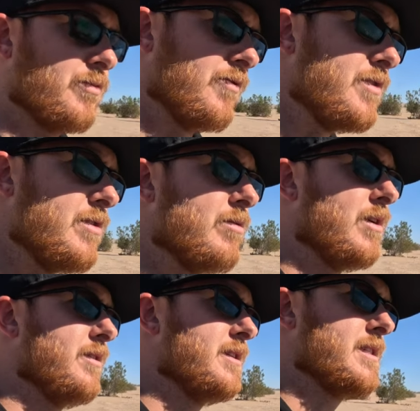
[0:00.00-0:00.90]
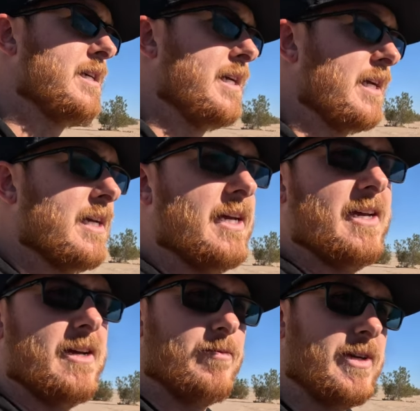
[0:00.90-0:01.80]
review on this thing,
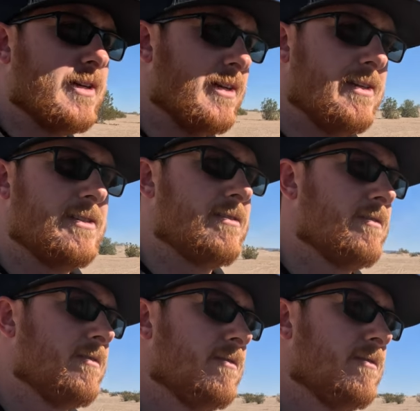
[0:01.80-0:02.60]
because